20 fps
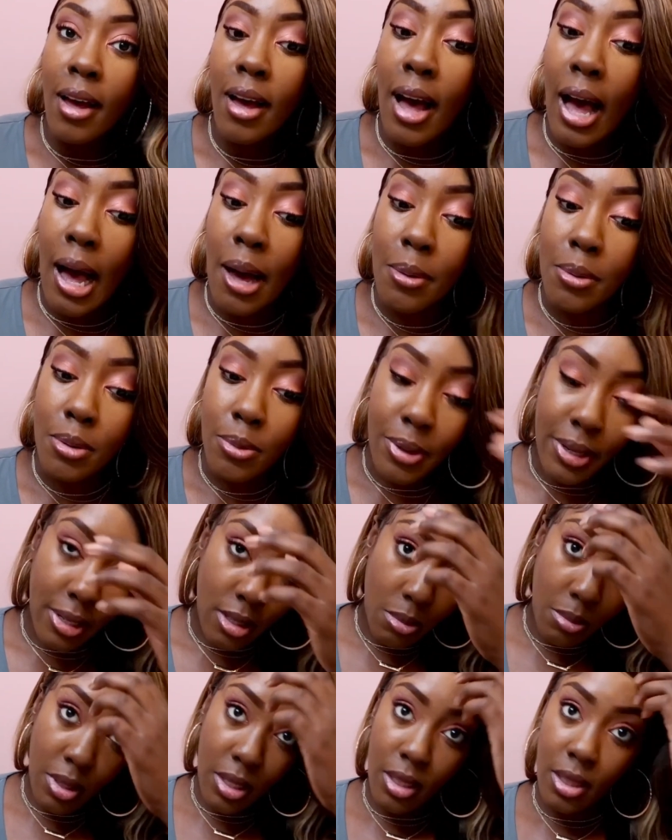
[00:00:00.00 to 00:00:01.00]
I would
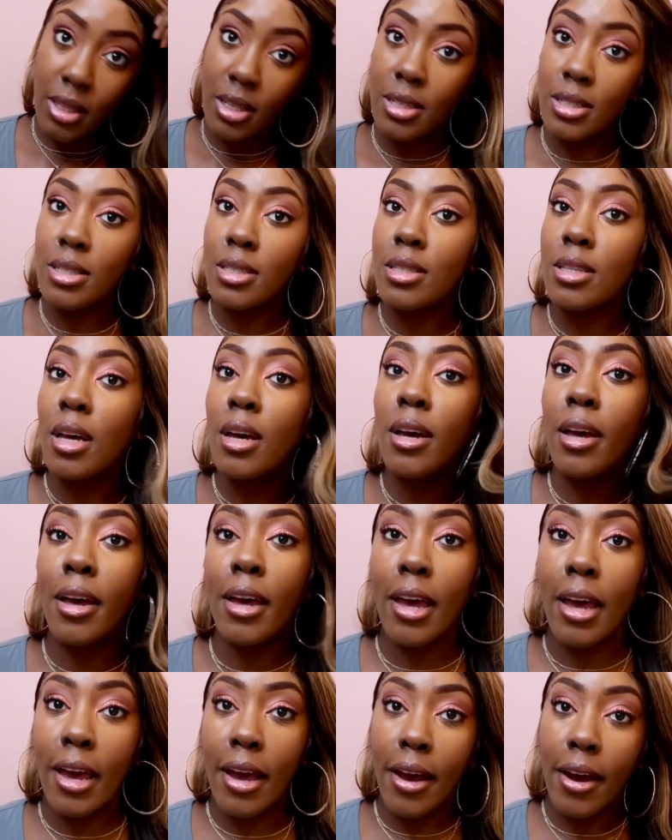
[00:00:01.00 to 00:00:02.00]
recommend this
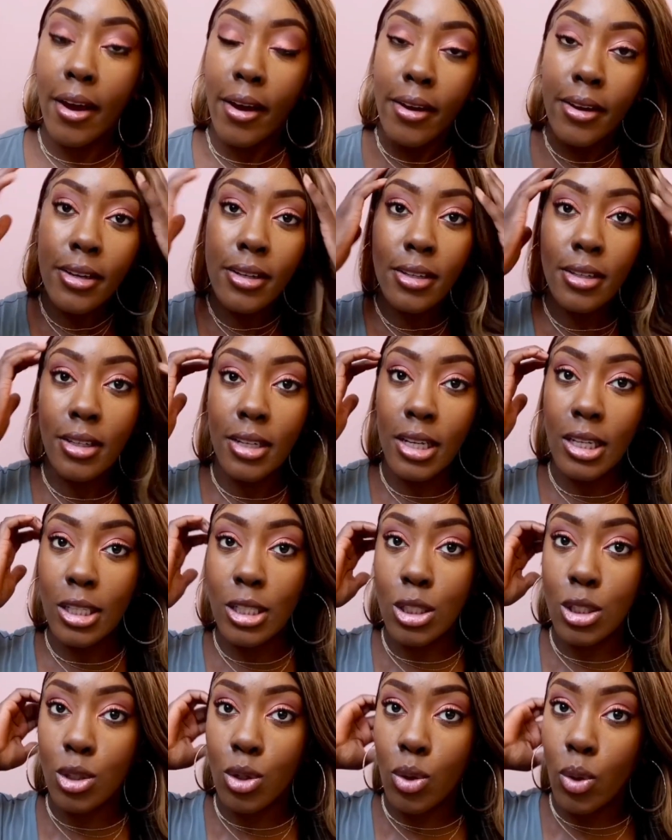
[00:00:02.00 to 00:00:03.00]
hair.
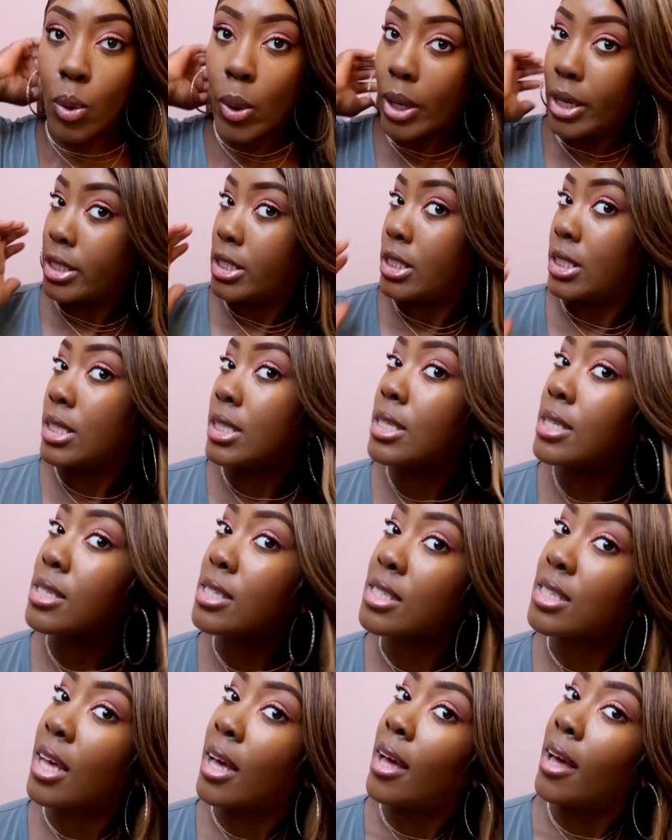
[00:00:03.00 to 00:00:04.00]
It's gorgeous.
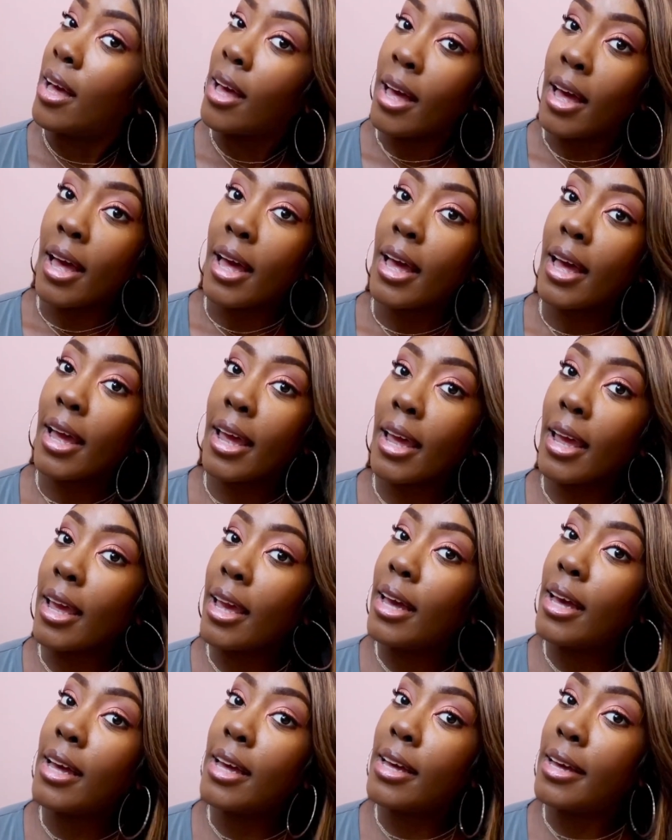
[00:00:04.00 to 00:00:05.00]

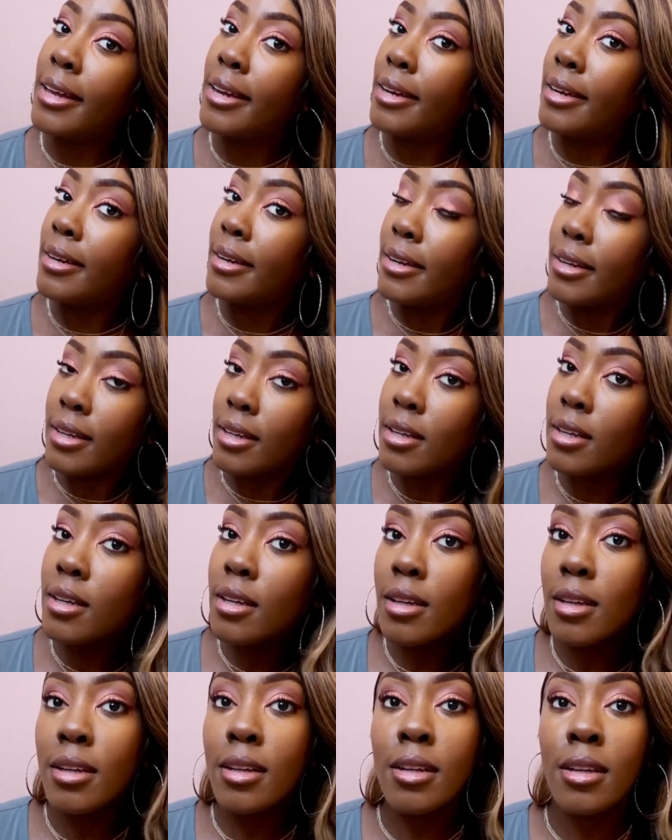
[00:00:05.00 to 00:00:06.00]
And
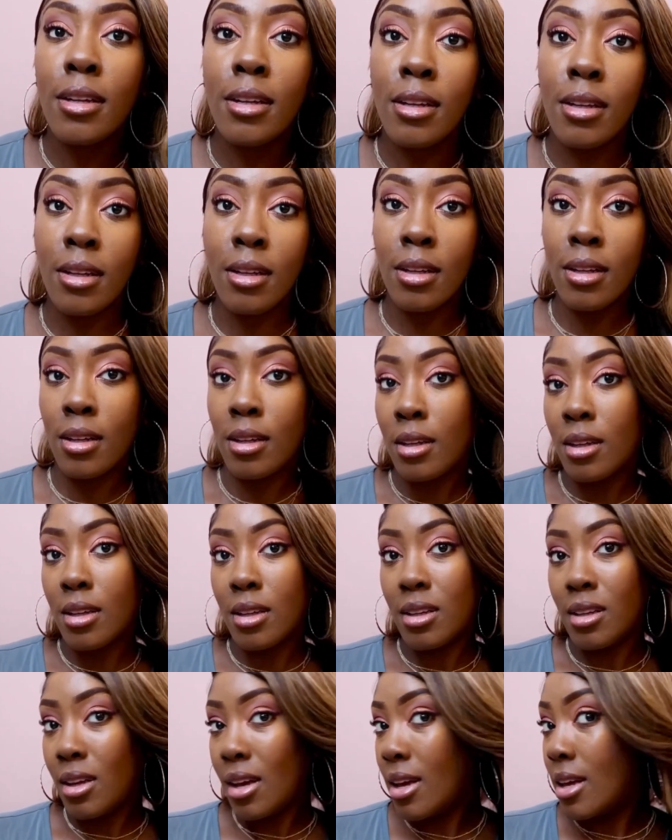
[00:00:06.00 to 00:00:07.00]

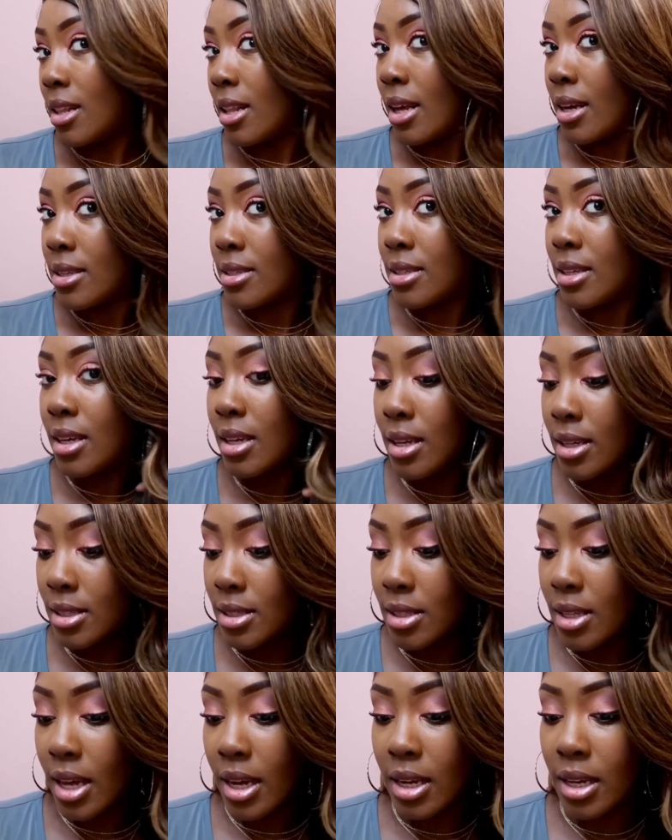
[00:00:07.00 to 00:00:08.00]
yeah, like, see,
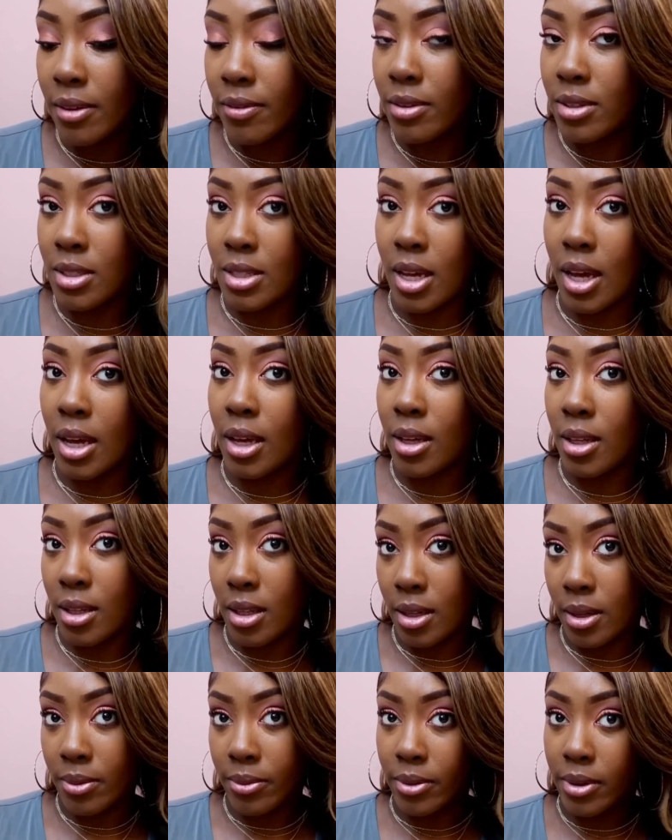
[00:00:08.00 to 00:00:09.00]
it's not even
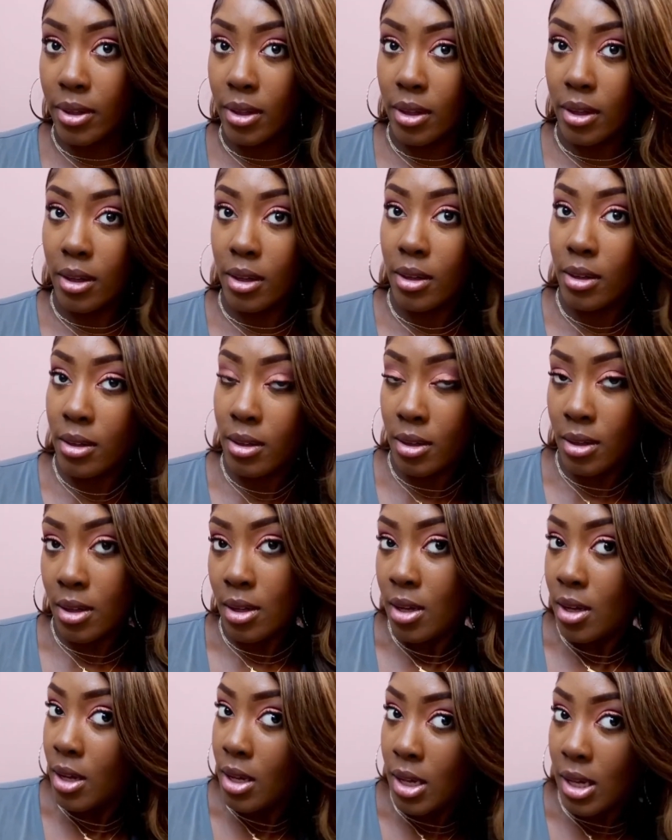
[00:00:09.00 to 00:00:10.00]
tangling really.
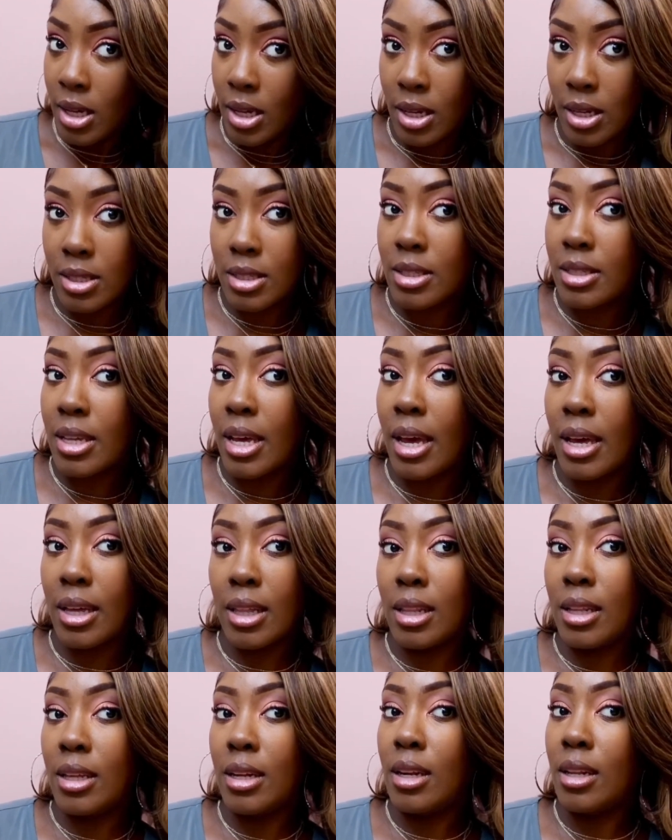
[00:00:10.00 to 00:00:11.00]
It's
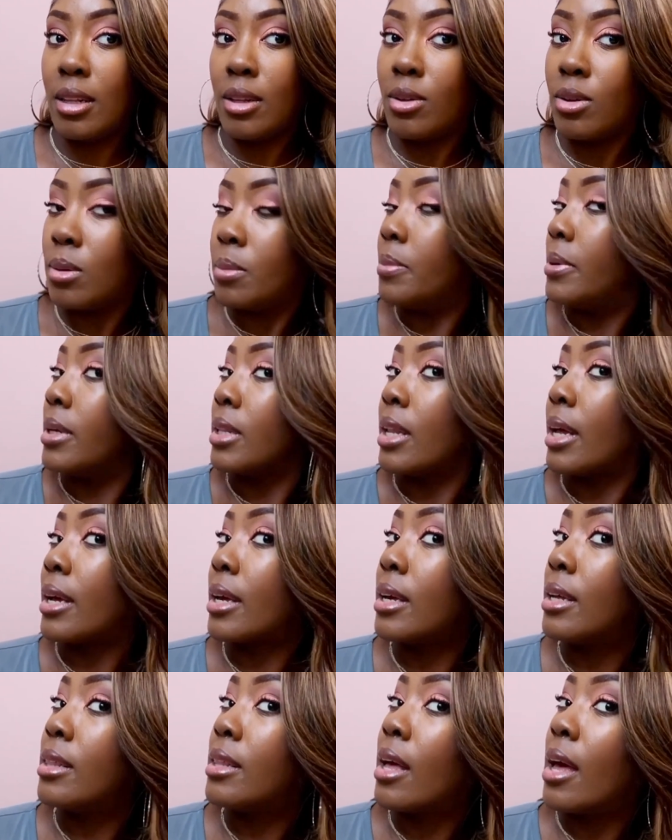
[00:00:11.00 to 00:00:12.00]
tangling a little bit like
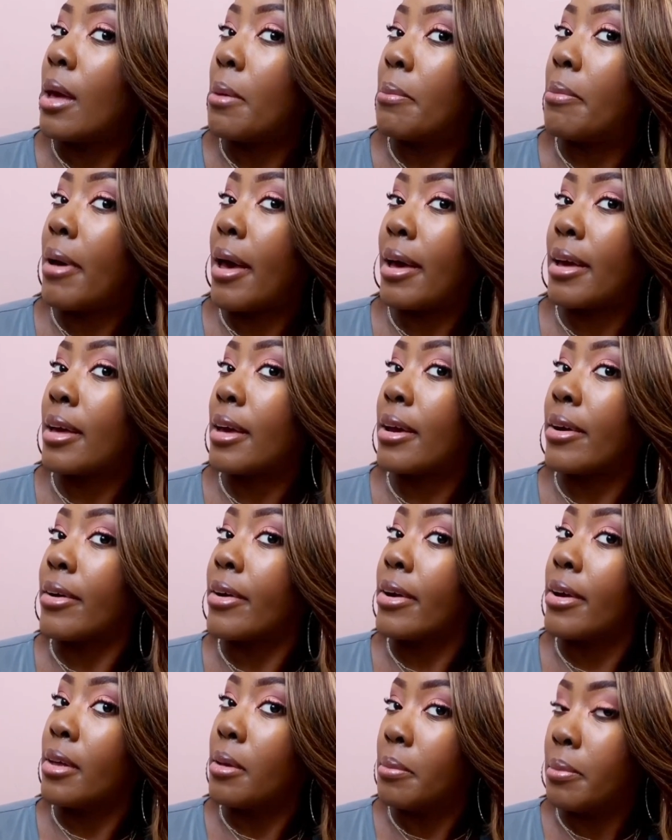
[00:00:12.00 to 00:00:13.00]
in that back
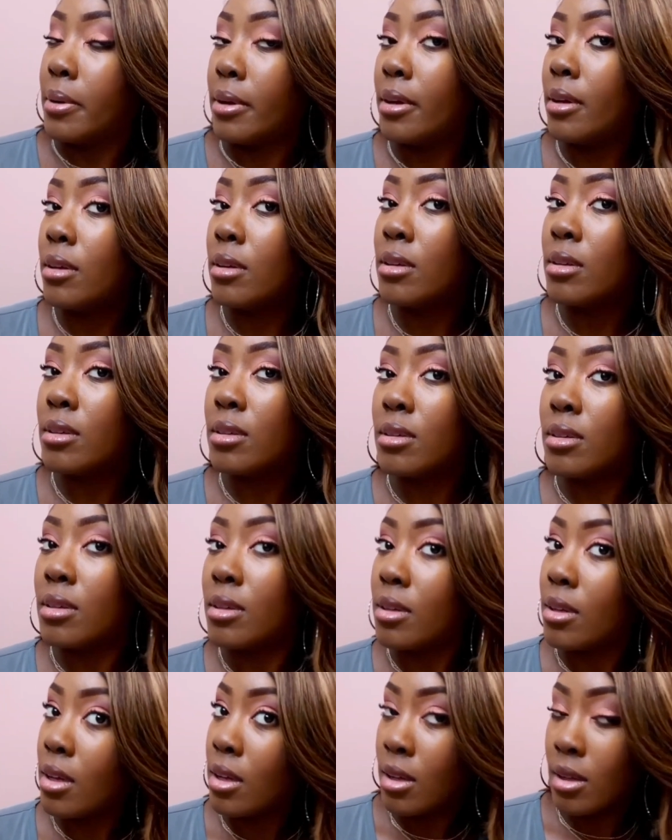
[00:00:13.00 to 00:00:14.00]
area, but
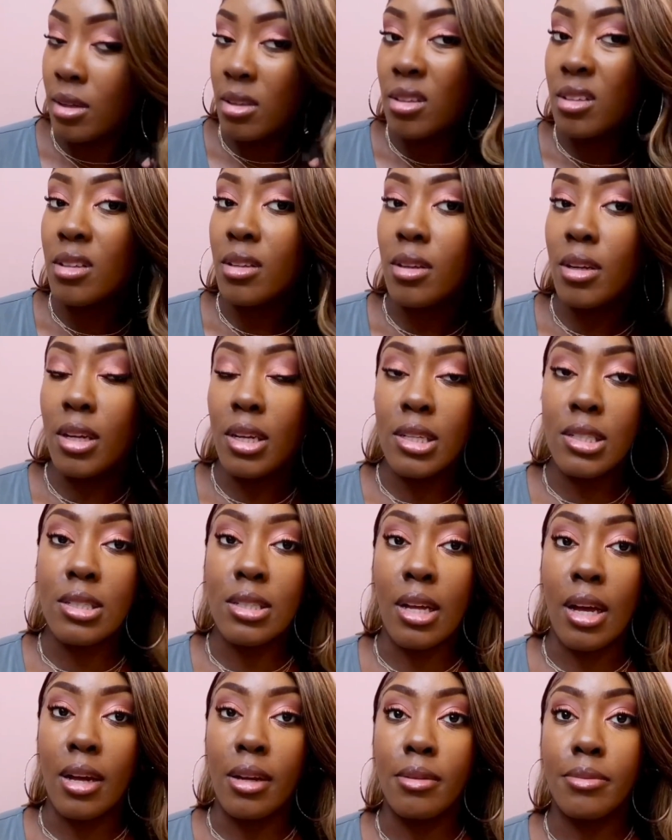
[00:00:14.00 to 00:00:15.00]
it's
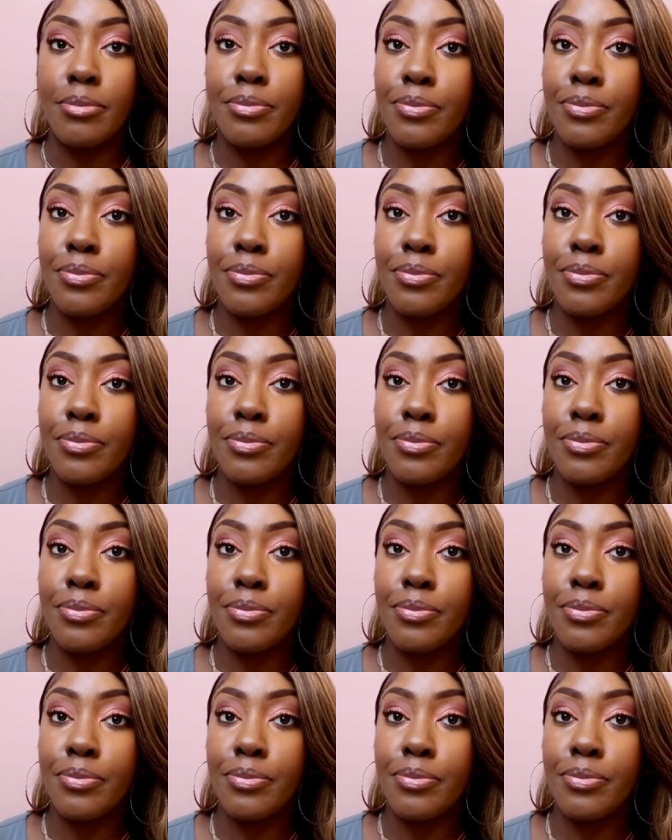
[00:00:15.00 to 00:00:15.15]
not